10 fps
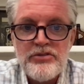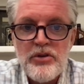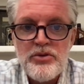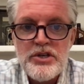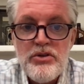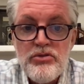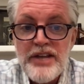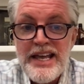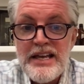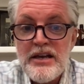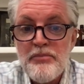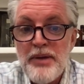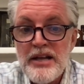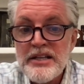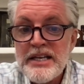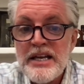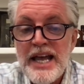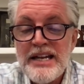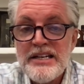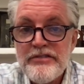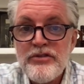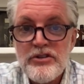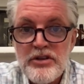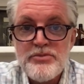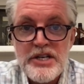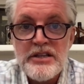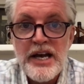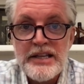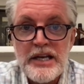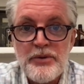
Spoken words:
So use a compelling and different subject line,